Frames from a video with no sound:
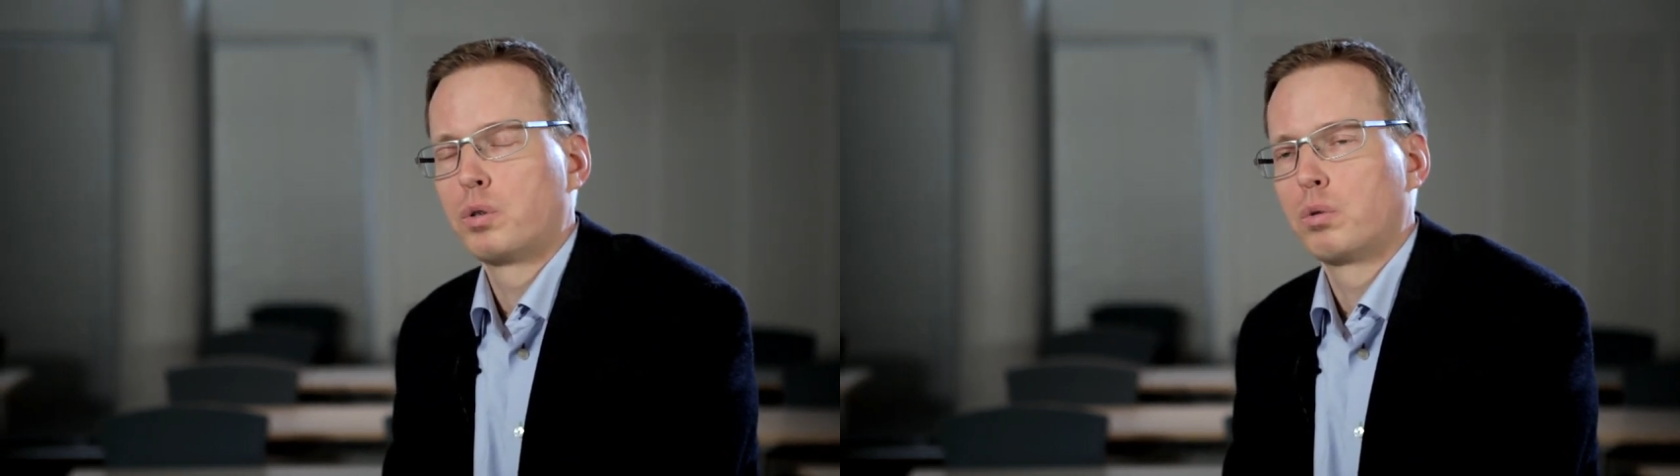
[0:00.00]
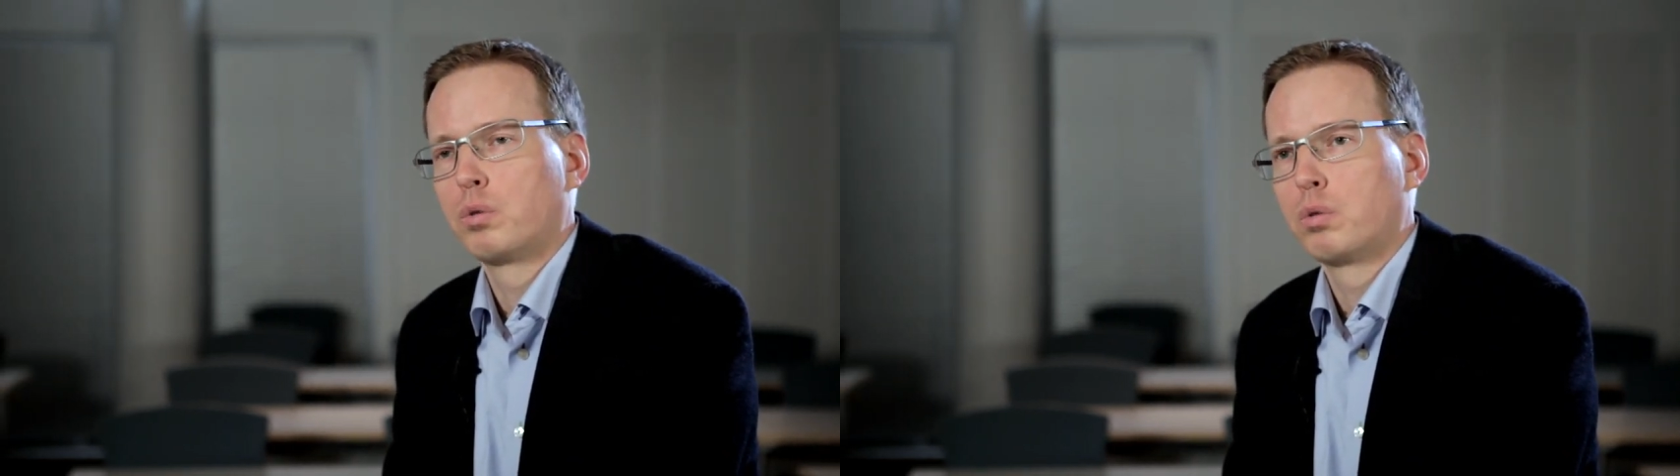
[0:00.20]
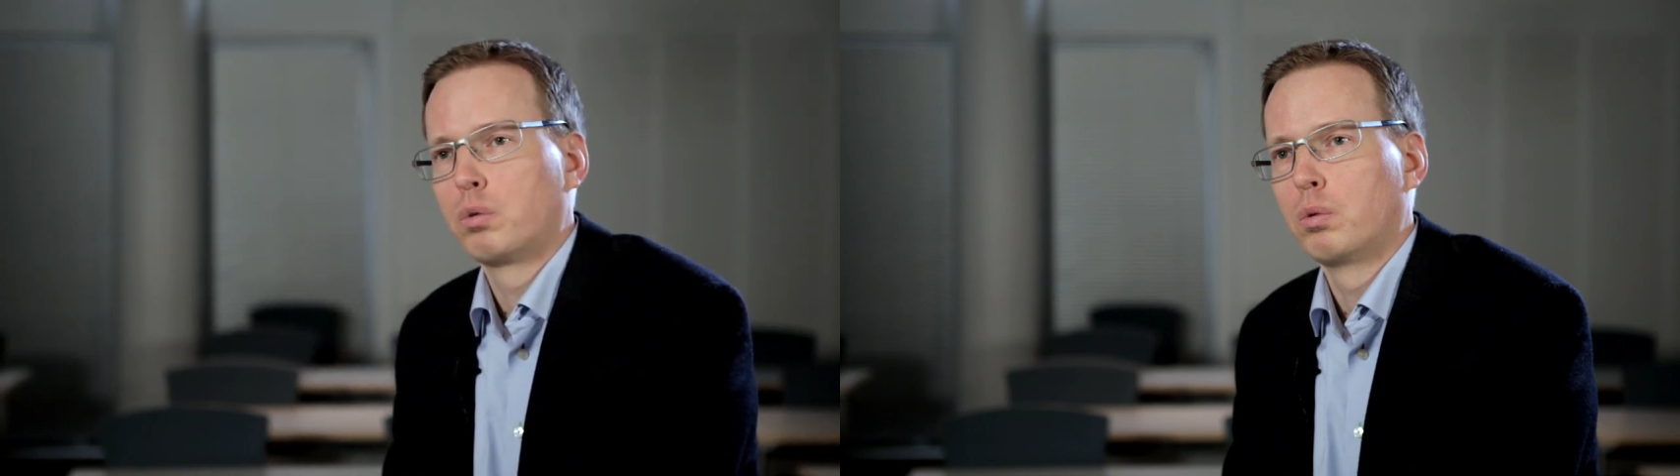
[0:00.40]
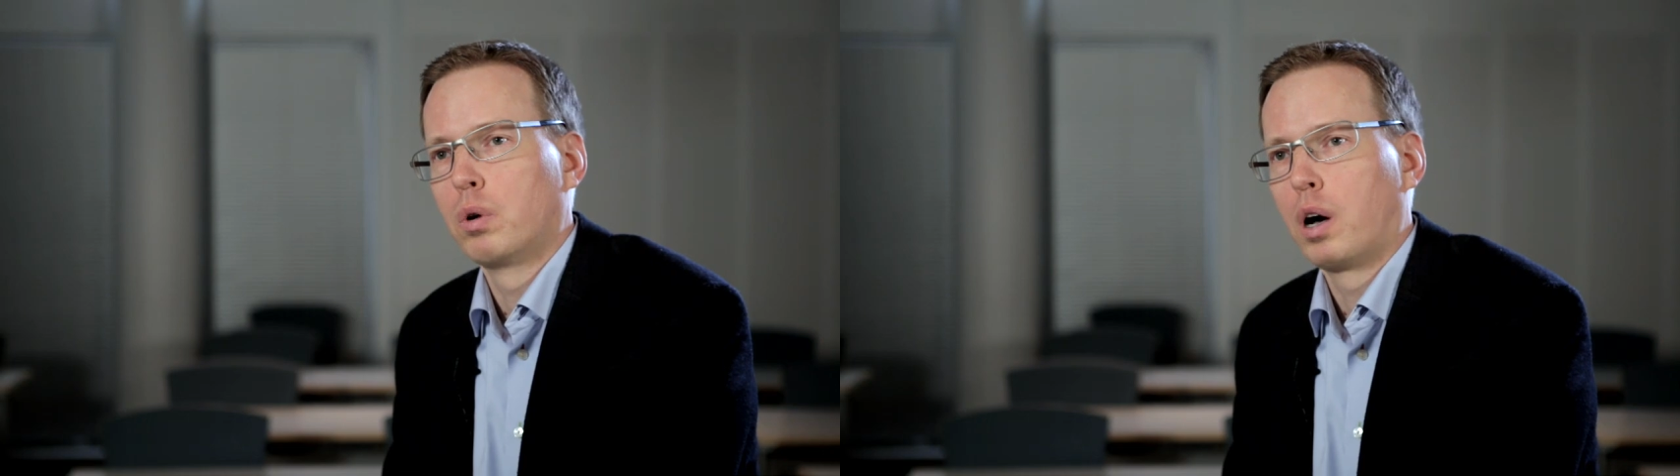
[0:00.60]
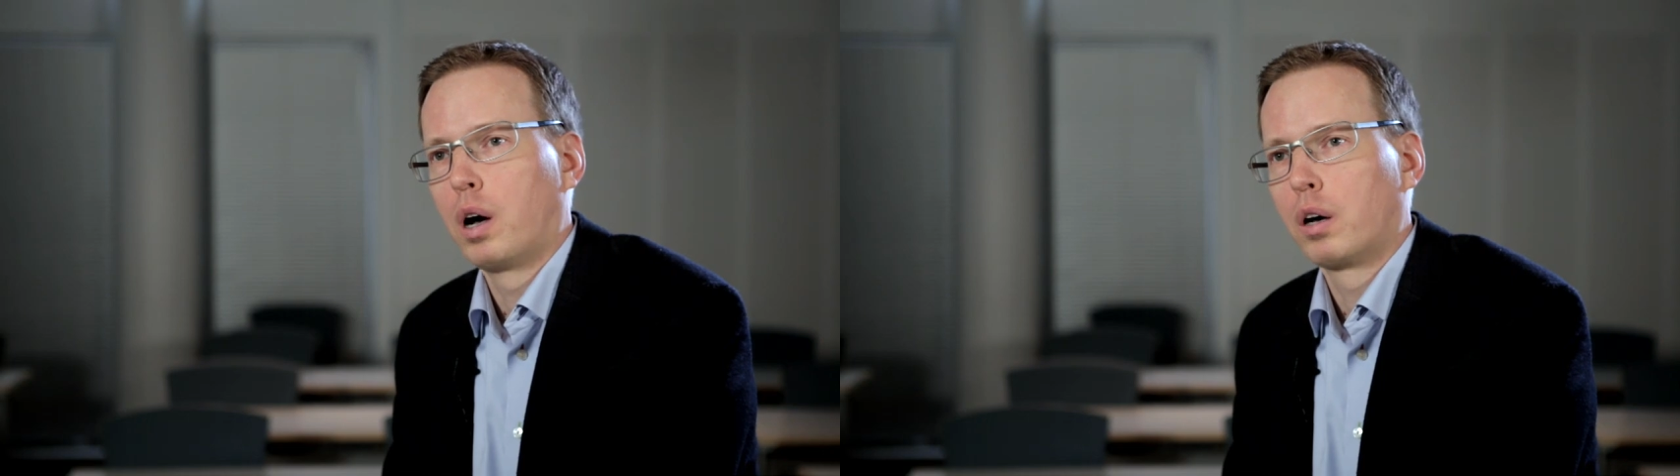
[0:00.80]

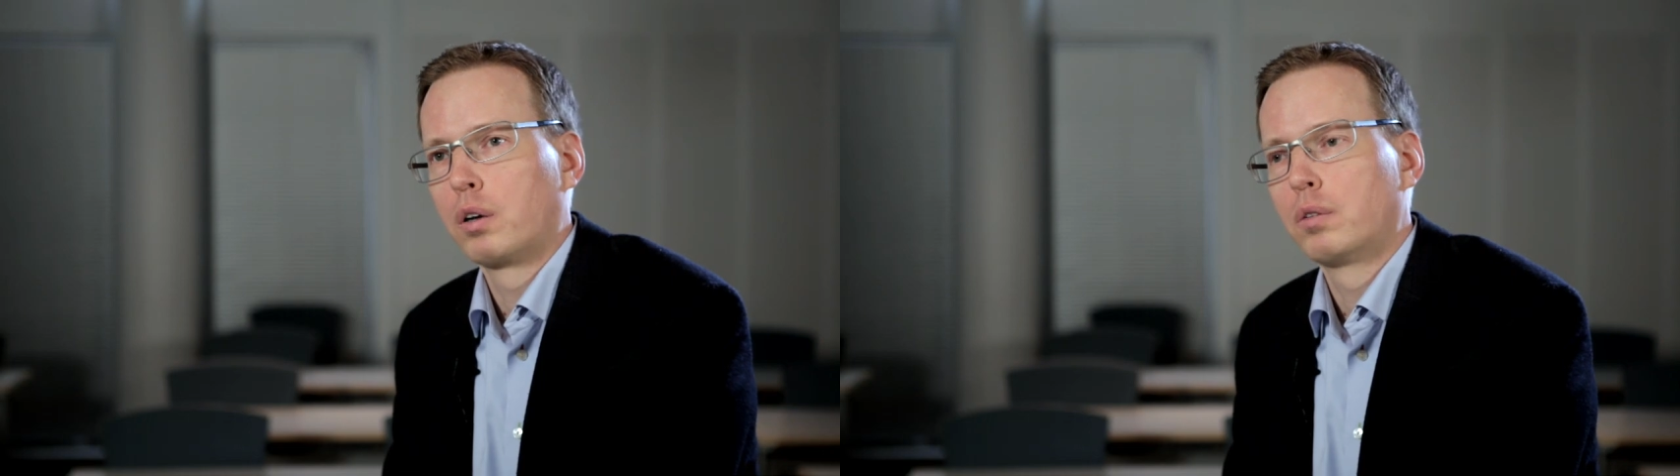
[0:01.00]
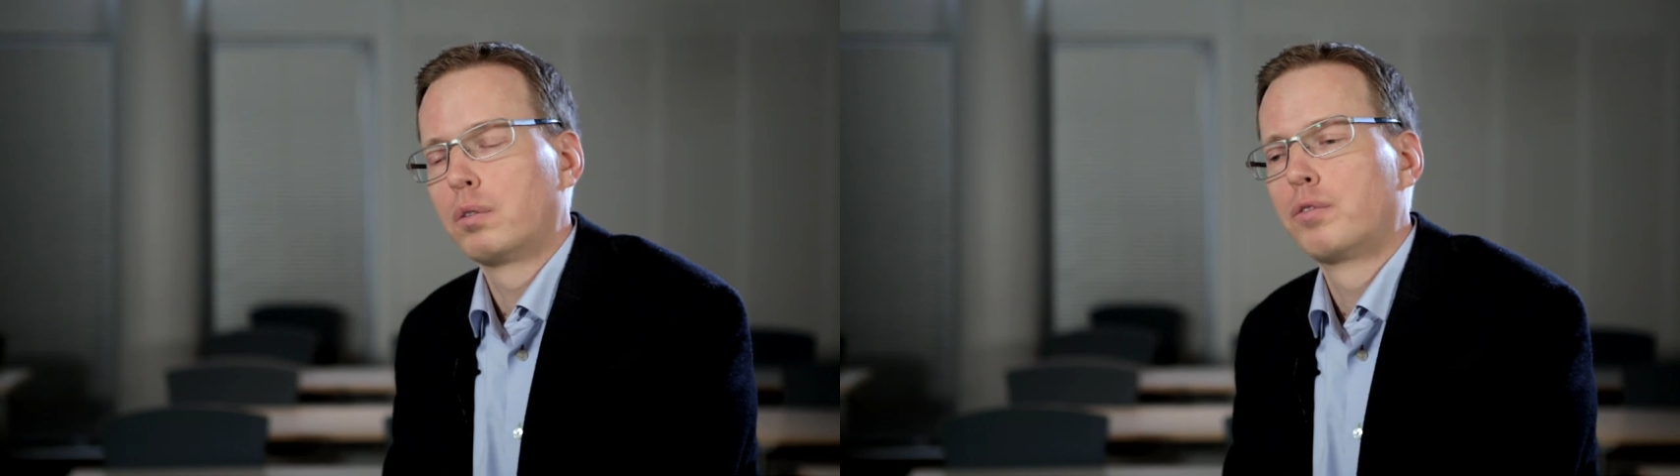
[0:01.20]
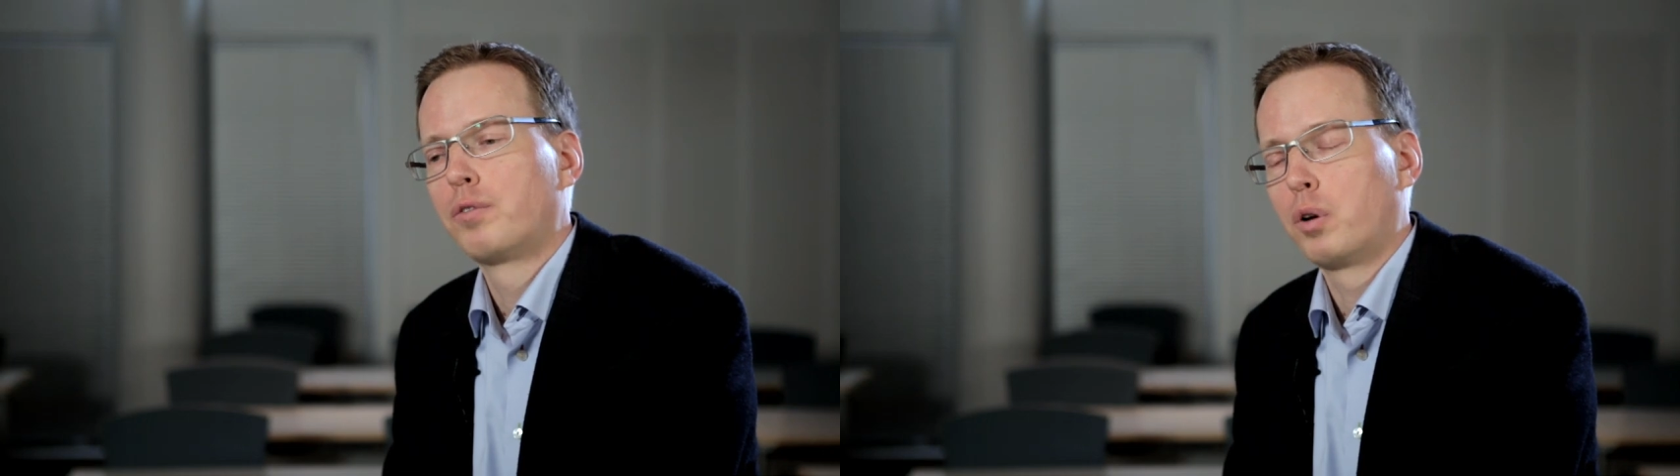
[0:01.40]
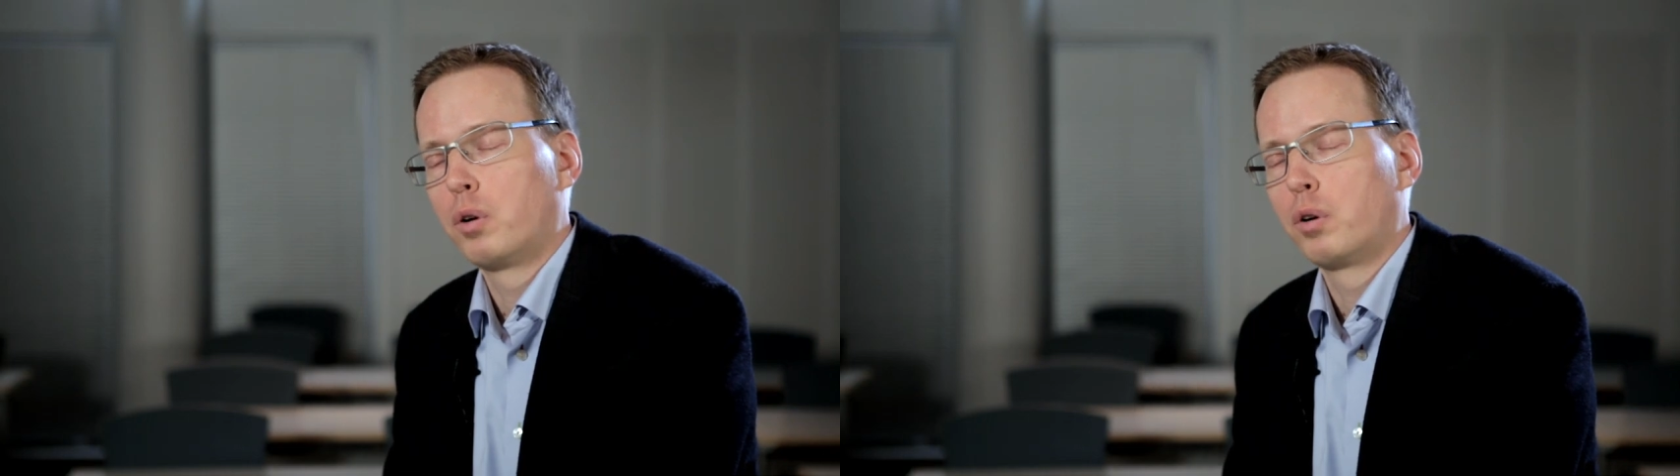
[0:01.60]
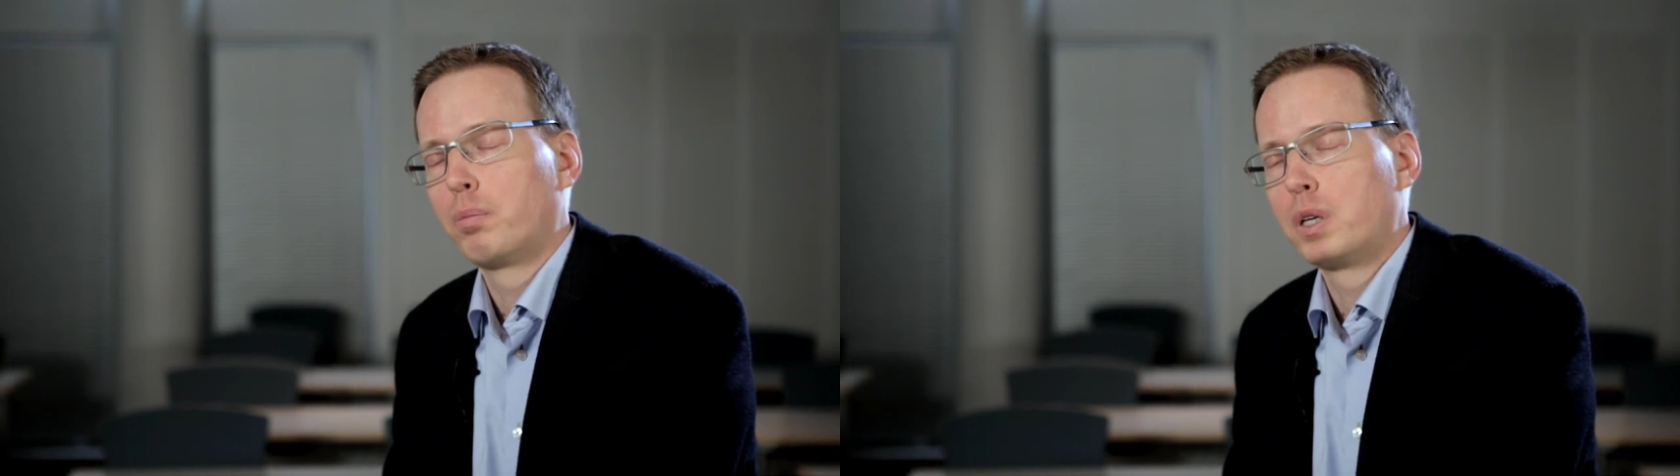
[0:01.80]
to further your